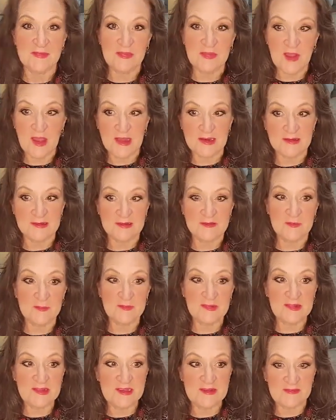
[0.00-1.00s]
thought, a different
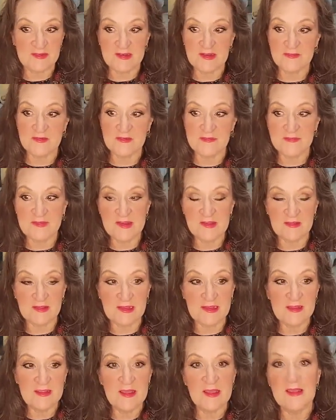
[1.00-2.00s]
belief, a different
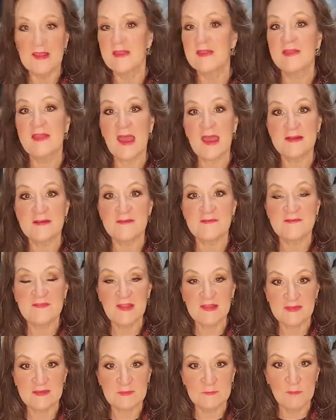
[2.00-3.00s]
feeling that
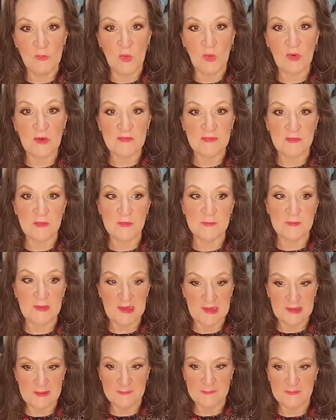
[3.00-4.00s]
fits more for
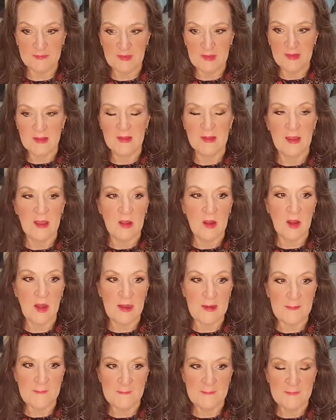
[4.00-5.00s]
me. All
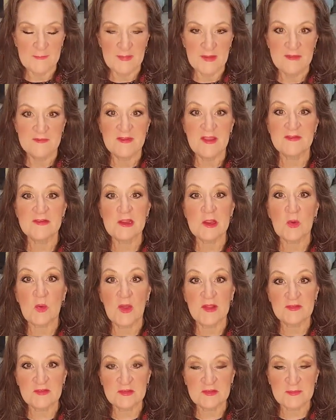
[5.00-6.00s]
right. If you have any
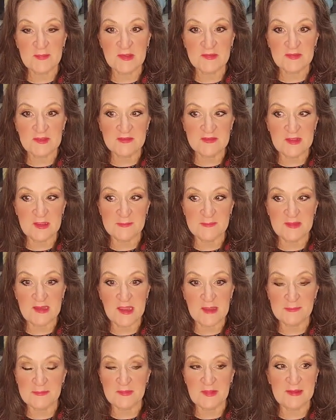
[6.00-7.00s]
questions about this, hit me
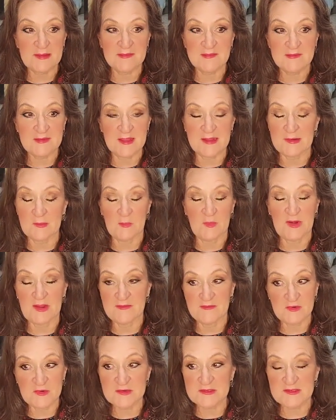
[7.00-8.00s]
up. Like I said, when I
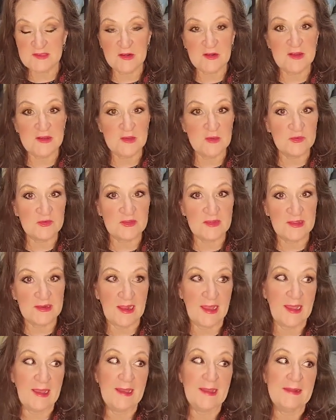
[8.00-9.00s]
first started using it,
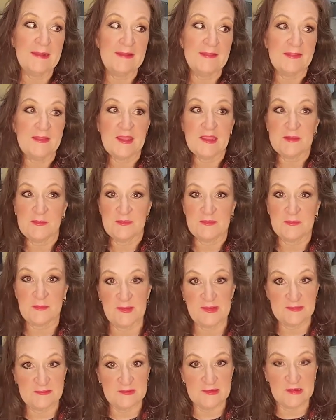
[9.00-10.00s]
I didn't think it was a
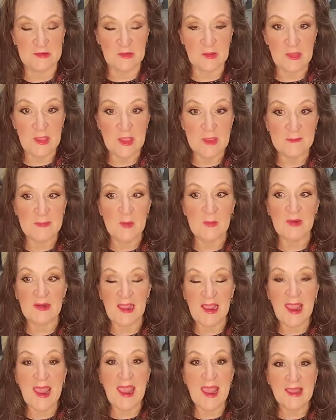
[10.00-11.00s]
big deal. But when
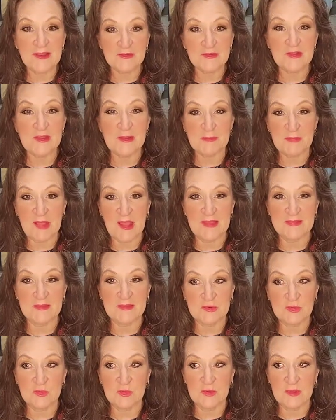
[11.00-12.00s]
I actually applied the
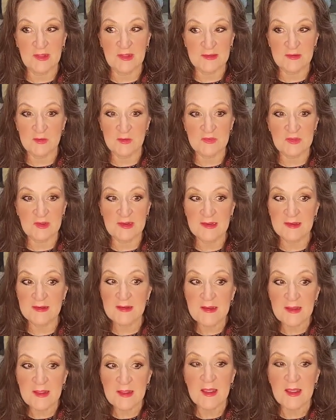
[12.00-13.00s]
tool and use it,
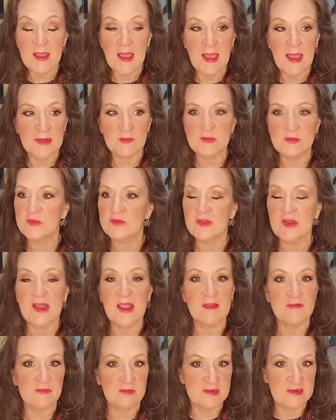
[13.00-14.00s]
and I don't use it
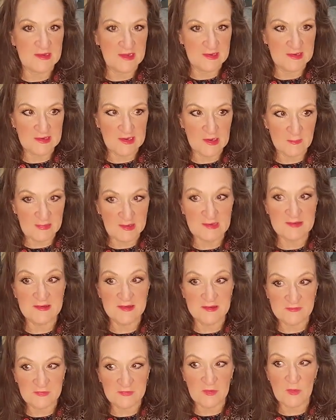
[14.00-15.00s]
every day now, but I
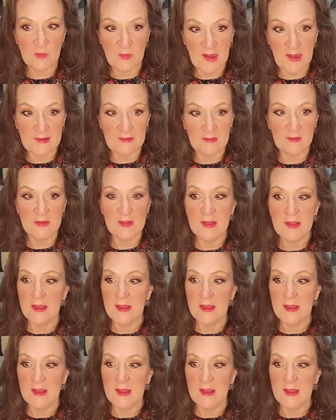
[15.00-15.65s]
did for a while,